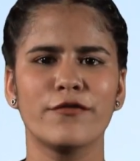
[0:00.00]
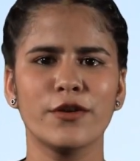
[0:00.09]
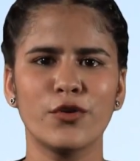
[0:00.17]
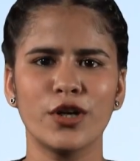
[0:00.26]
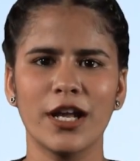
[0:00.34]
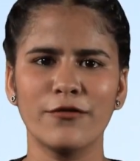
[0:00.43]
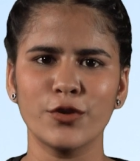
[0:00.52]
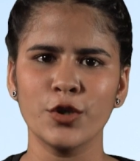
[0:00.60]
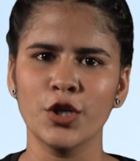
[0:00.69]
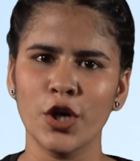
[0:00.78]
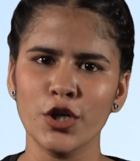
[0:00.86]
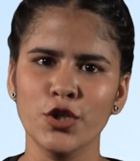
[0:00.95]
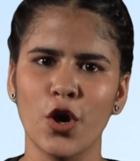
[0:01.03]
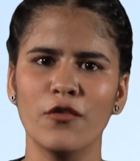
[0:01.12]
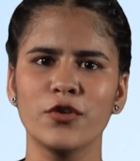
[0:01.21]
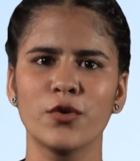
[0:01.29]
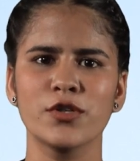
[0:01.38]
we would love to hear
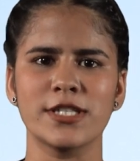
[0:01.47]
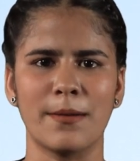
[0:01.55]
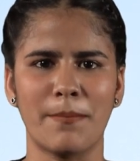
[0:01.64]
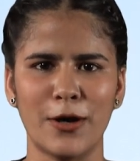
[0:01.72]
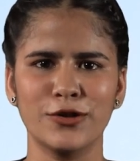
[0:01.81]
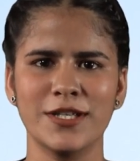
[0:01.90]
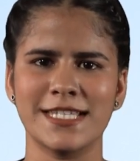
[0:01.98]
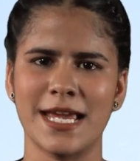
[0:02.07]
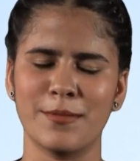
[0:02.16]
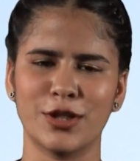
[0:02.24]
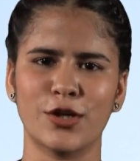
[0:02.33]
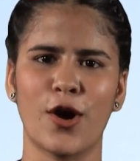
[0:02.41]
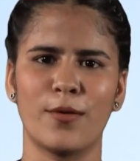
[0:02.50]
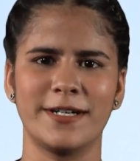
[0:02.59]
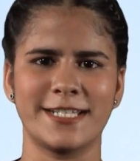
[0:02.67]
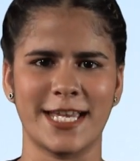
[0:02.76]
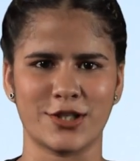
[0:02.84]
your views about the same in the
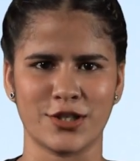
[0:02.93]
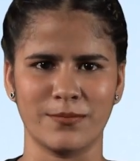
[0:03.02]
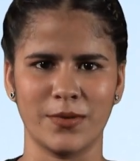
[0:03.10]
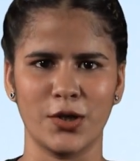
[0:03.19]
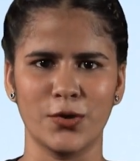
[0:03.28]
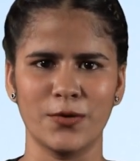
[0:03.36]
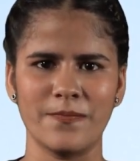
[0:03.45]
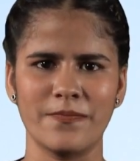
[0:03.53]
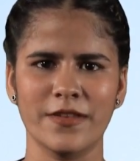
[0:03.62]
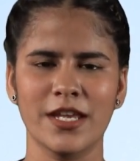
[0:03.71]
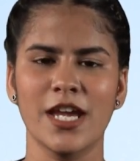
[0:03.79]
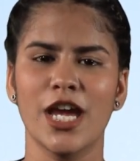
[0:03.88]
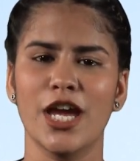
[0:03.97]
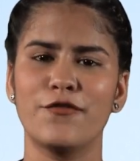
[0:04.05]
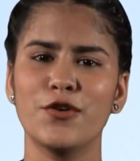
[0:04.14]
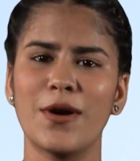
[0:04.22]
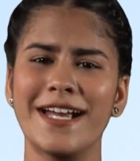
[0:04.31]
comment section below.
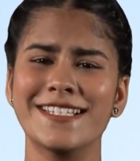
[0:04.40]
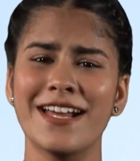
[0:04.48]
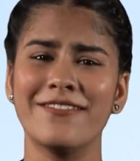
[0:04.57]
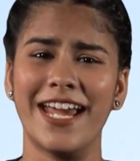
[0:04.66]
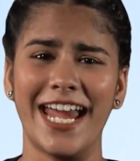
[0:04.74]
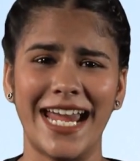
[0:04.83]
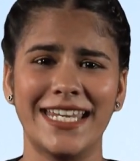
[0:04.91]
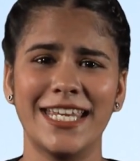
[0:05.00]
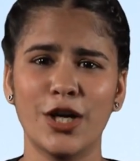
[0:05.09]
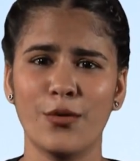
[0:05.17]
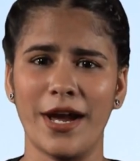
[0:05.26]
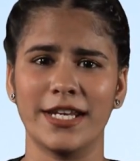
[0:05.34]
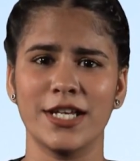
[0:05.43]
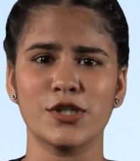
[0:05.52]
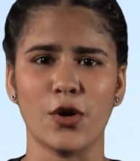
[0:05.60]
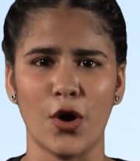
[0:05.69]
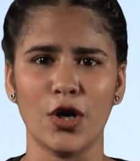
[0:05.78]
If you guys have any
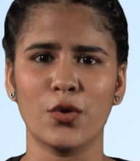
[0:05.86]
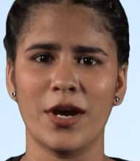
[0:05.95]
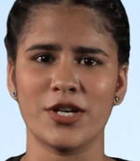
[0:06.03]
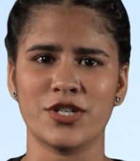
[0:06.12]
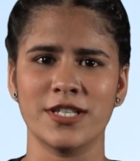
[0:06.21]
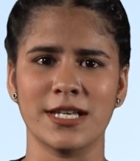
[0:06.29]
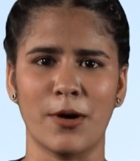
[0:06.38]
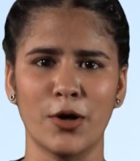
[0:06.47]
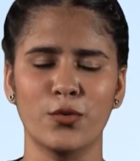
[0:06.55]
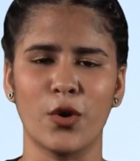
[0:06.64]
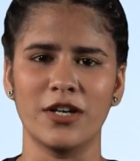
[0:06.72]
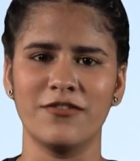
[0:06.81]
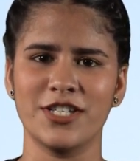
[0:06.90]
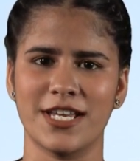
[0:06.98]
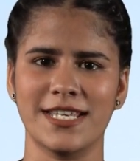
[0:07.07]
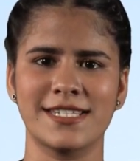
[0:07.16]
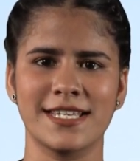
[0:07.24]
queries or questions about what we
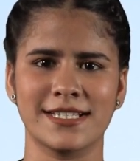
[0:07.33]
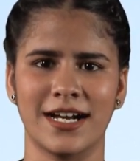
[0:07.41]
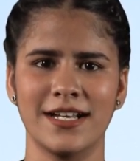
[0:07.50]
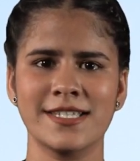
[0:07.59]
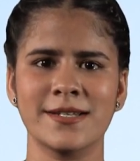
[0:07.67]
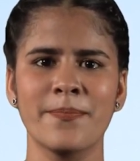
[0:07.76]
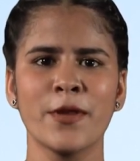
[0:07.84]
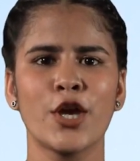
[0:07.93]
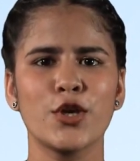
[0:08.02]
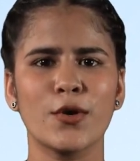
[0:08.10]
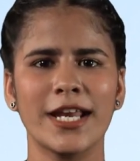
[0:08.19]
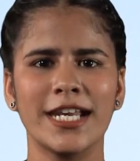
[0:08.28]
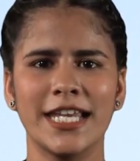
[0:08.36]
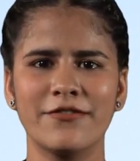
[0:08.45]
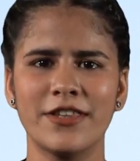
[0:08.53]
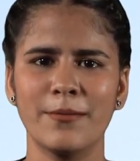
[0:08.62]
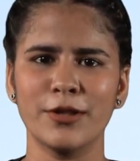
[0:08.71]
just discussed, you can
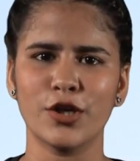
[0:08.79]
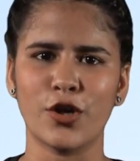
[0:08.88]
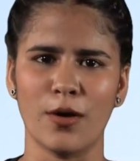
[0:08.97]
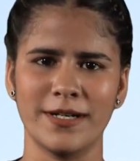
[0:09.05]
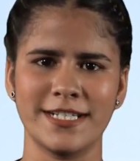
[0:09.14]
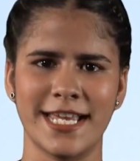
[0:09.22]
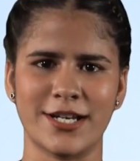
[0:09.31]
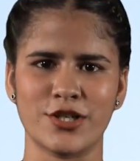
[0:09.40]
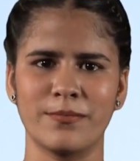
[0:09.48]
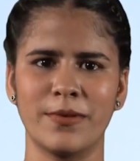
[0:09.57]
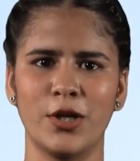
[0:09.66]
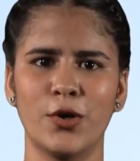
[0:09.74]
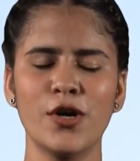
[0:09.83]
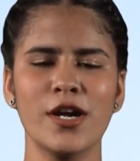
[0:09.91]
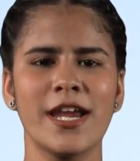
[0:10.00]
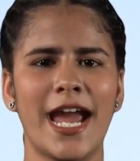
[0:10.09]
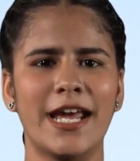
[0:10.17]
leave them in the comment section
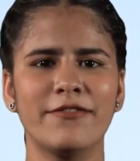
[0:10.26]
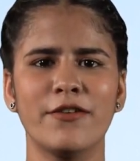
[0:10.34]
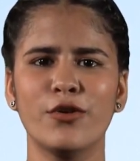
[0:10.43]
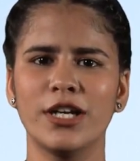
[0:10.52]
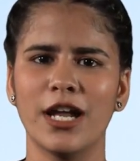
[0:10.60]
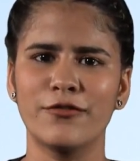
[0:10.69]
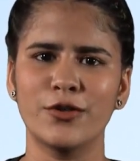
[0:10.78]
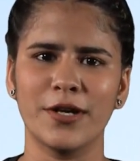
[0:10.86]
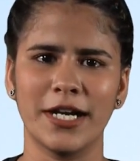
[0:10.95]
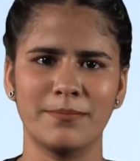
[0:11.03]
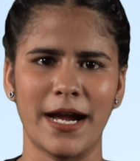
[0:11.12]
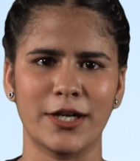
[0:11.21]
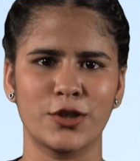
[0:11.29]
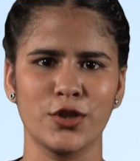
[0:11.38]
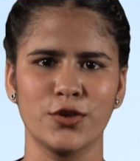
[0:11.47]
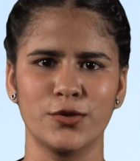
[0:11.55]
below and we would love to get back to